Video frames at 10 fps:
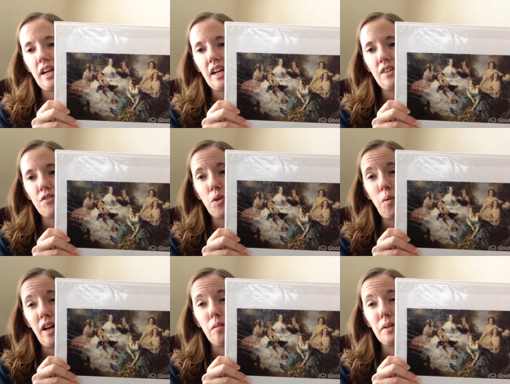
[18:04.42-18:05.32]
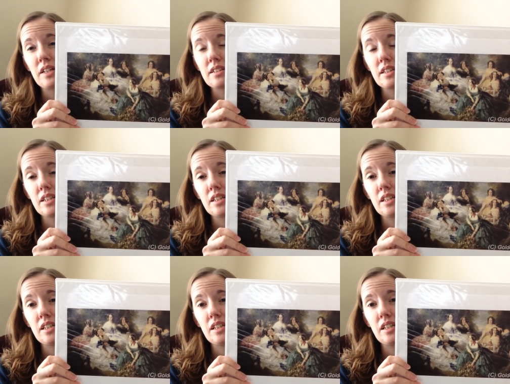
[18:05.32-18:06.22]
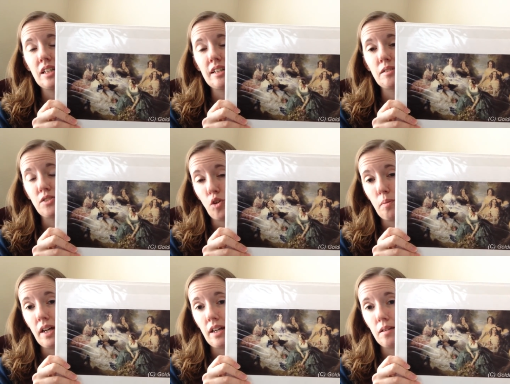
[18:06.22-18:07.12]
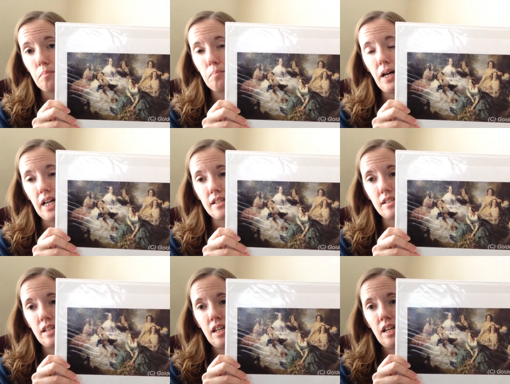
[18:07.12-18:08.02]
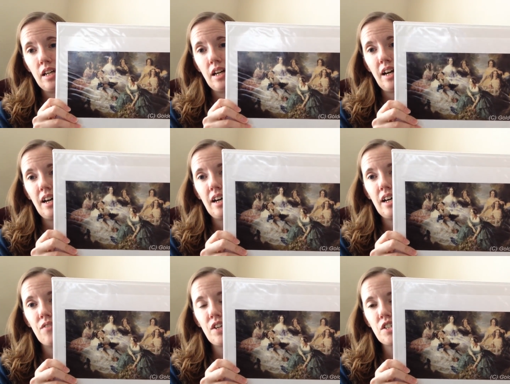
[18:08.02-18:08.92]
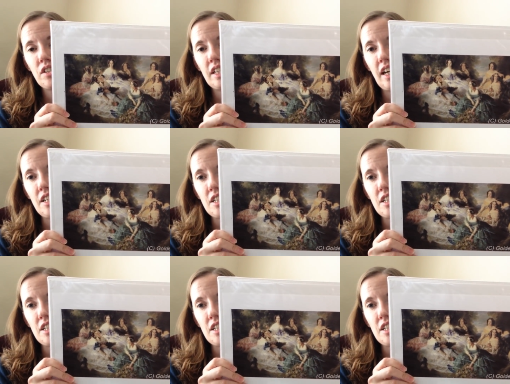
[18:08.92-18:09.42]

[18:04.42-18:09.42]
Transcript: getting it for a while because it's so big, but eventually I